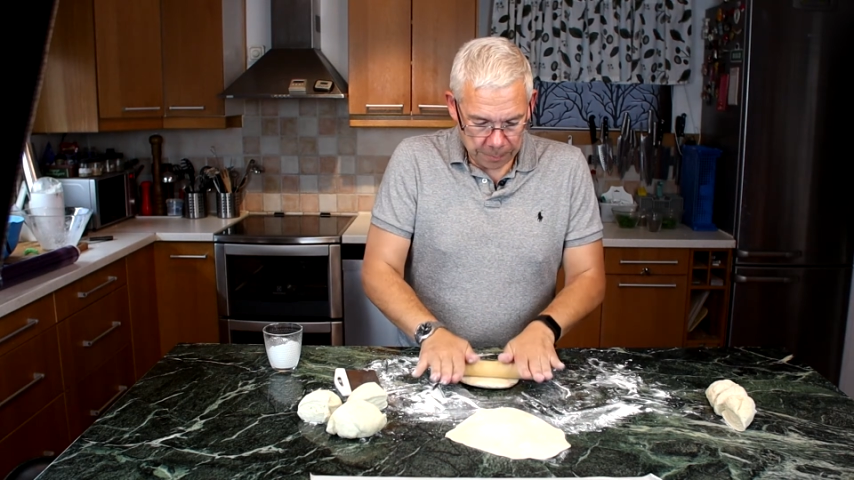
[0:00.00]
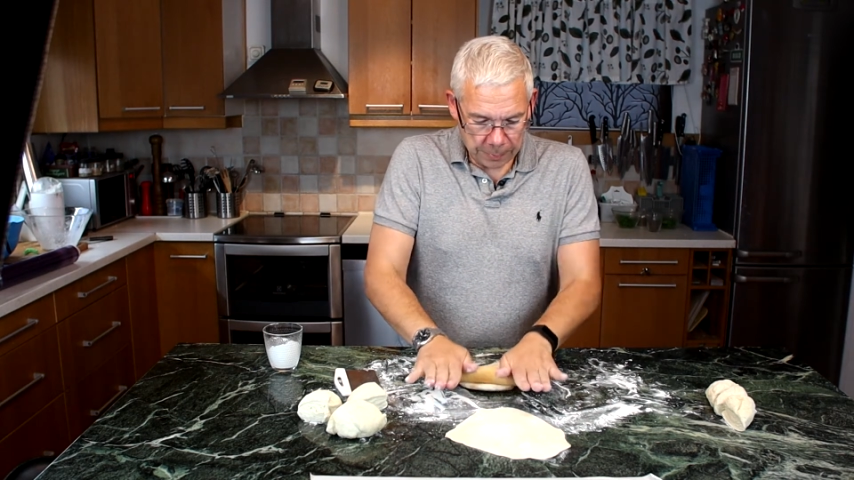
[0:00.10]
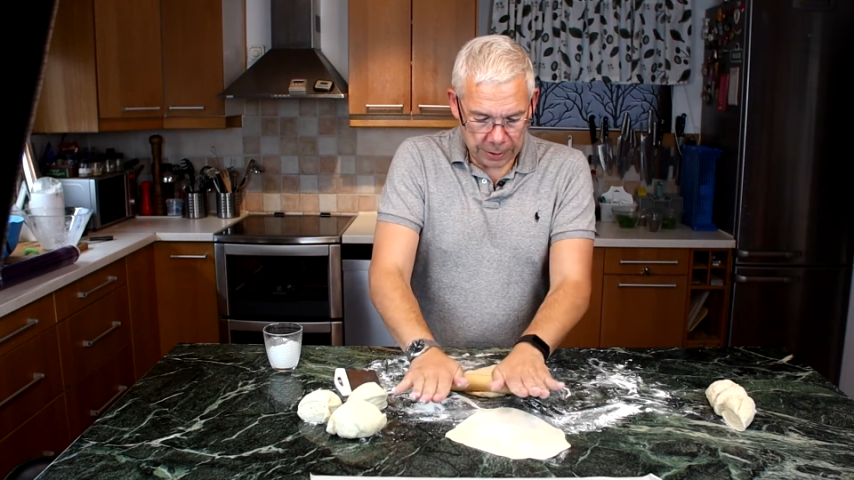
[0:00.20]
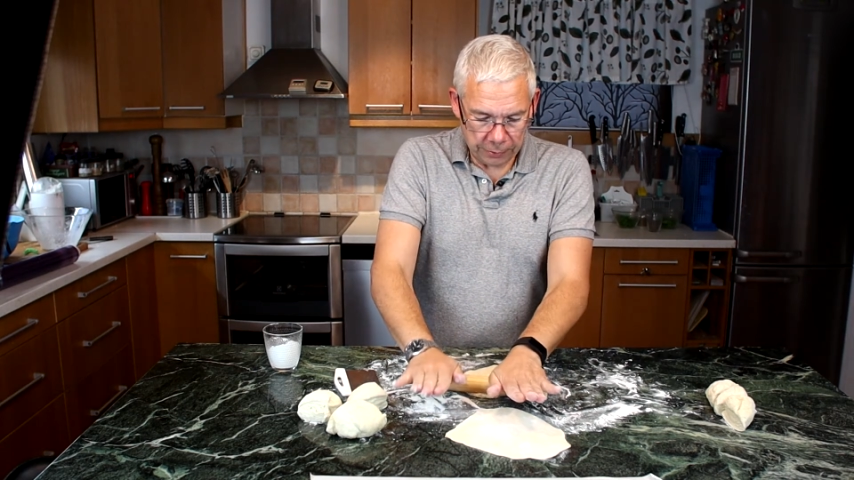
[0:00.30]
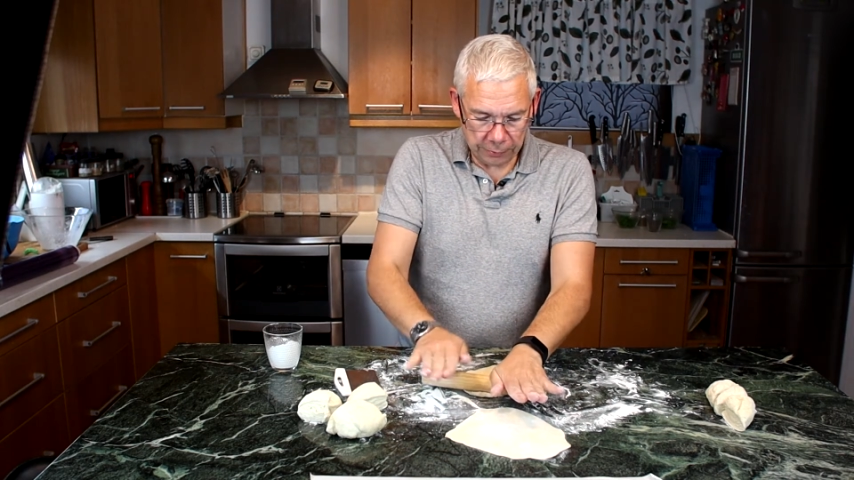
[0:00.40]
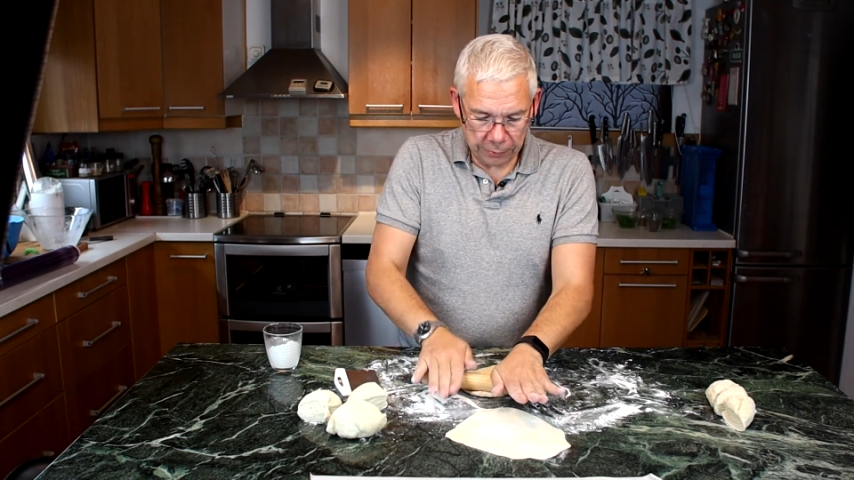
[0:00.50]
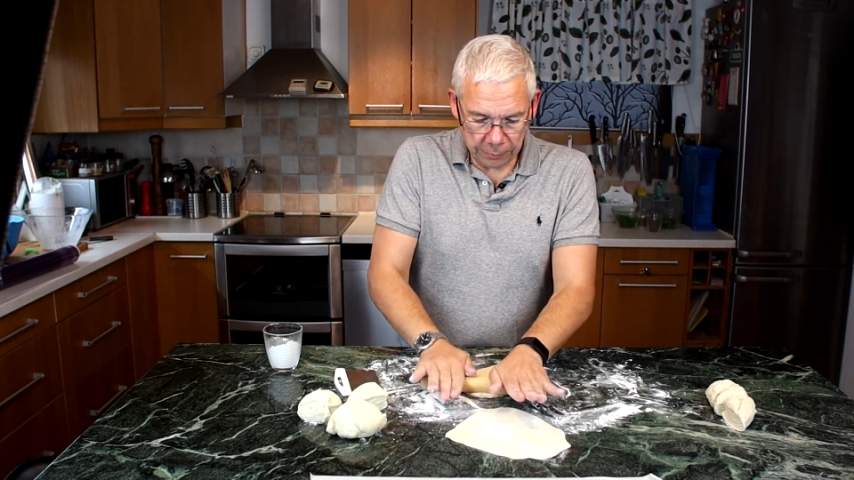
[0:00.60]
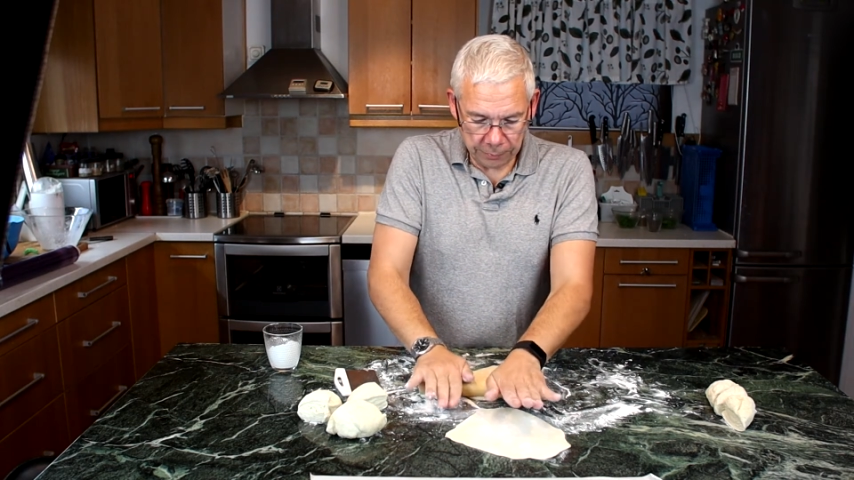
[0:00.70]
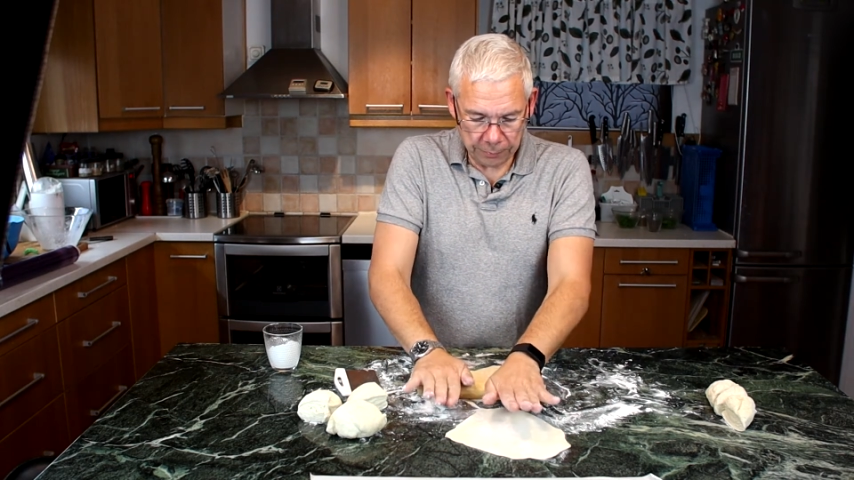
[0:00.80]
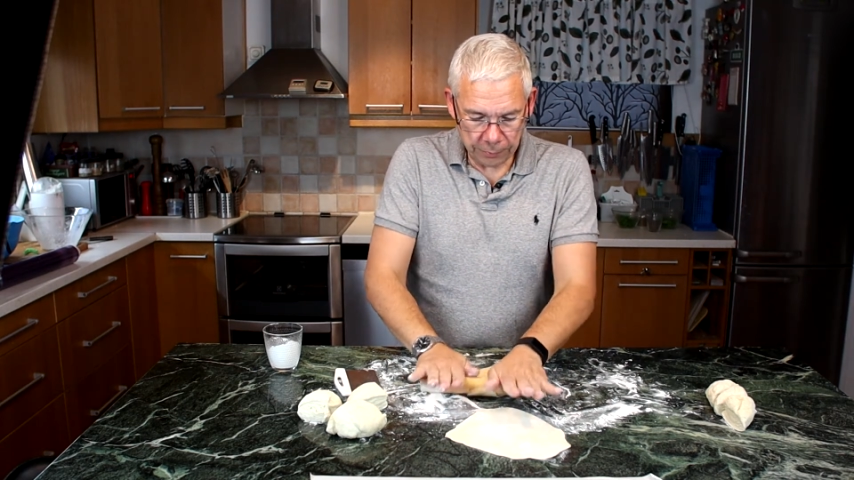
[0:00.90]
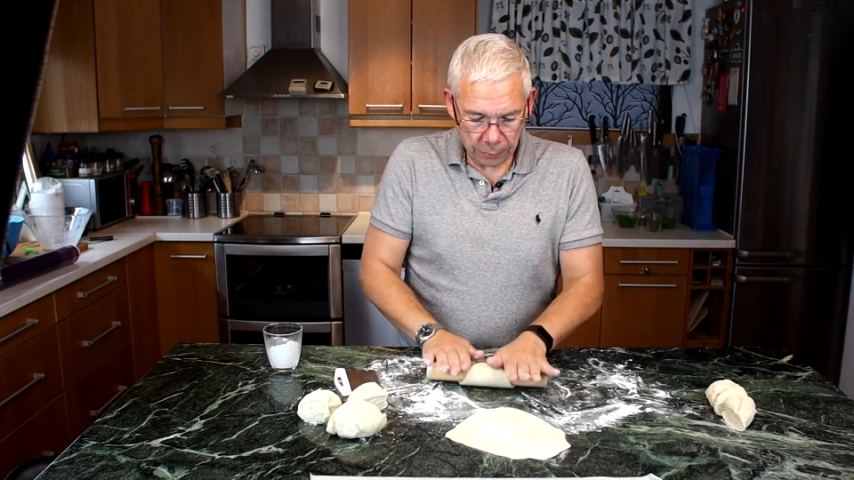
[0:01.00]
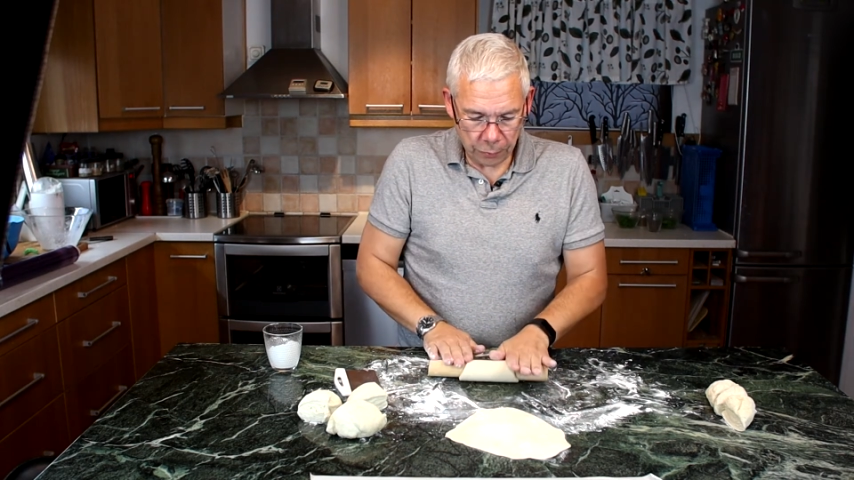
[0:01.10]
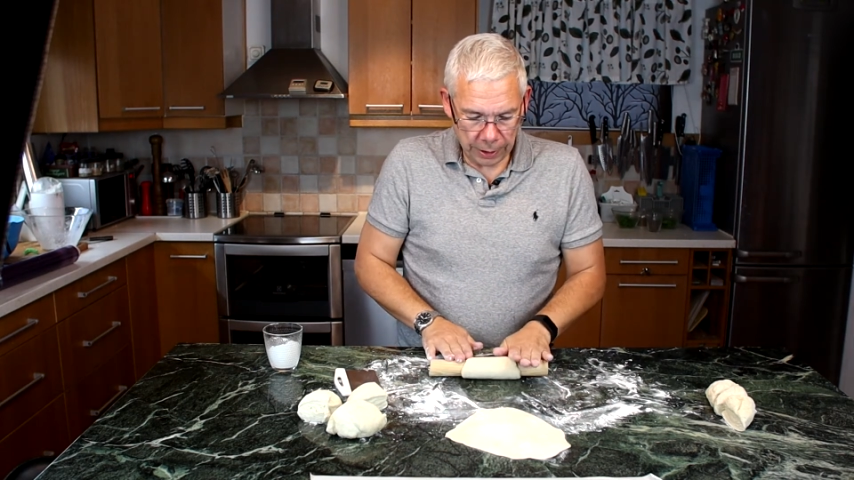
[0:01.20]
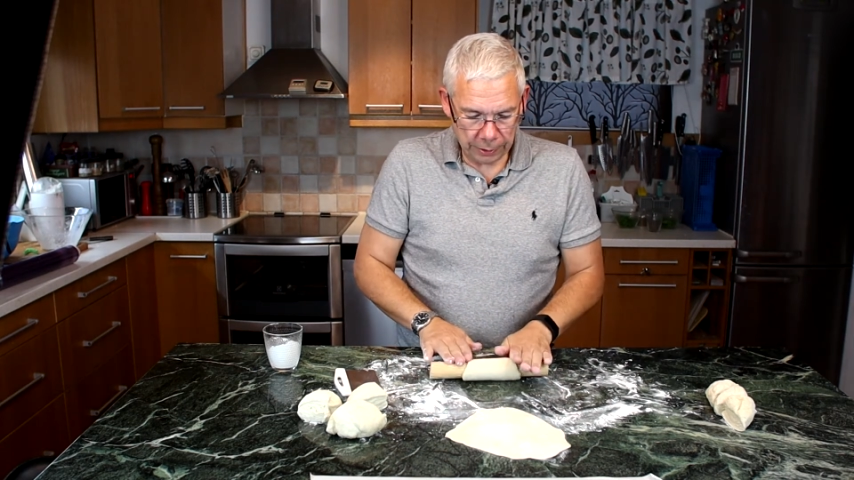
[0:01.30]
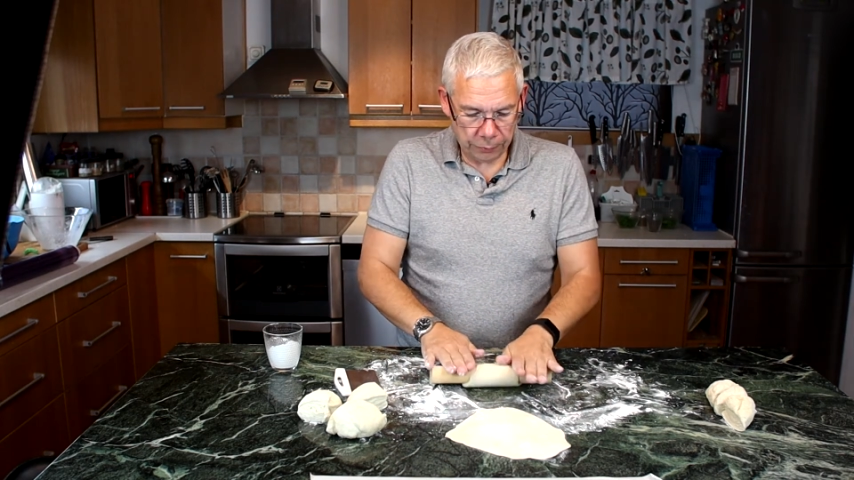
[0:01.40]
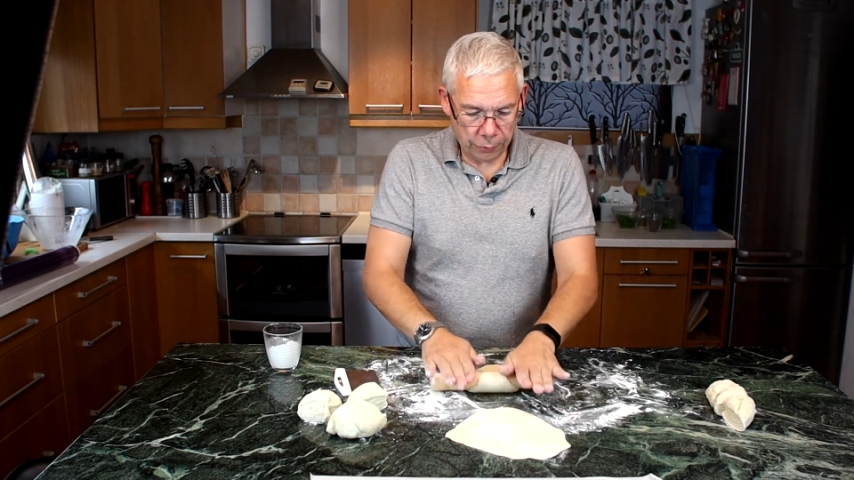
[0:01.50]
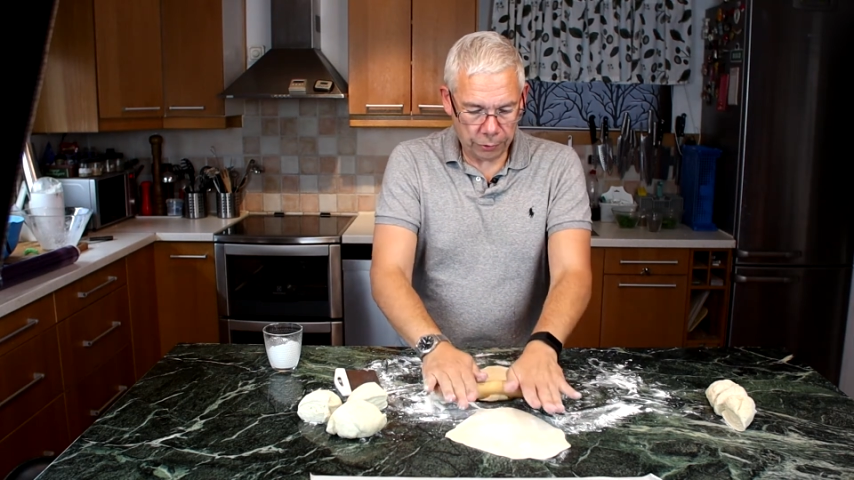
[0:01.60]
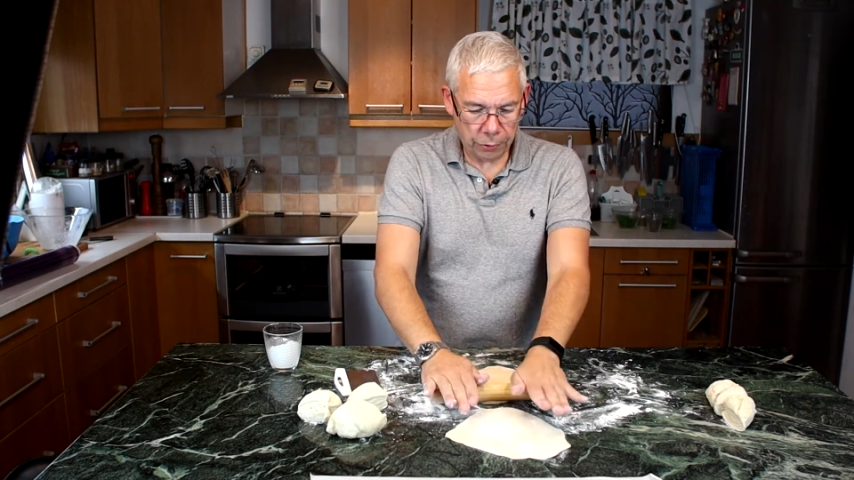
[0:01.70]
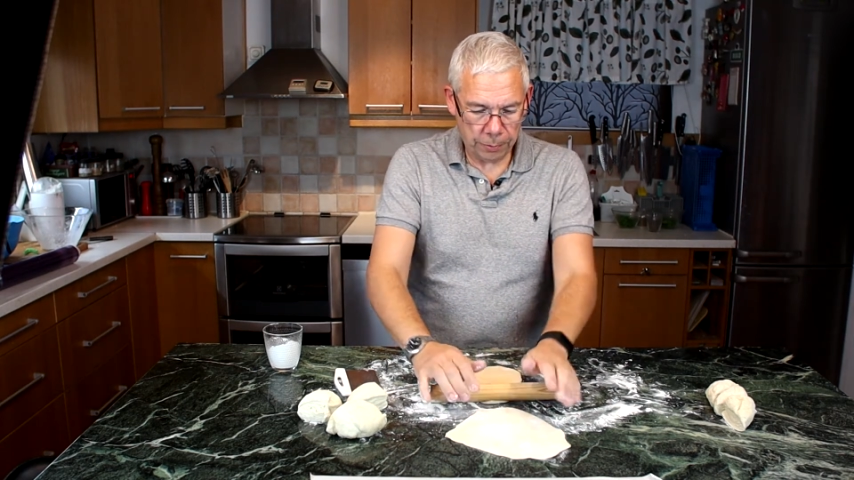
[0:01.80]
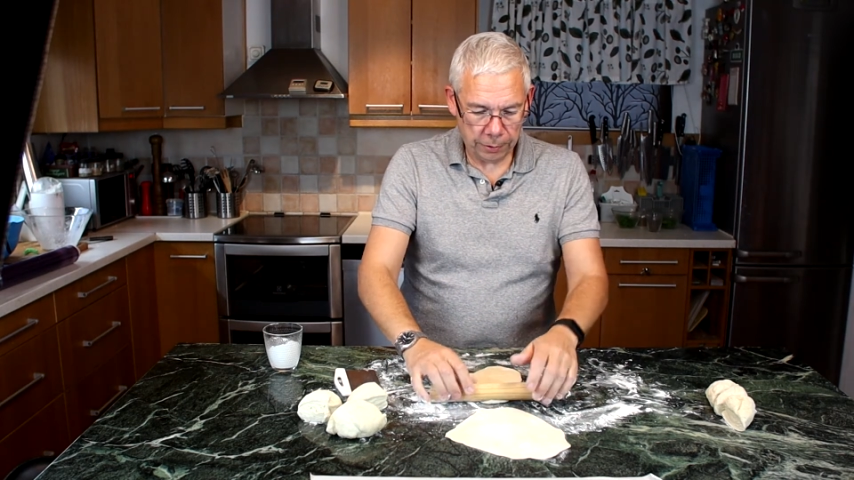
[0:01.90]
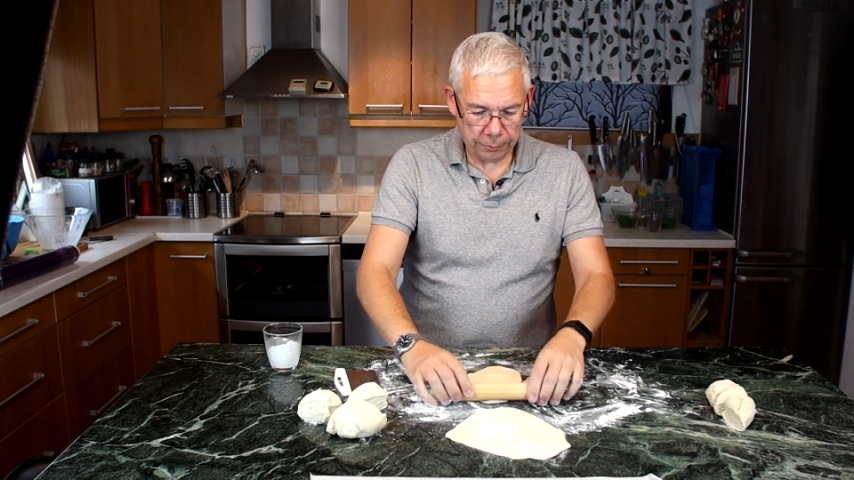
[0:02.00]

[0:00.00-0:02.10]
But it's quite workable,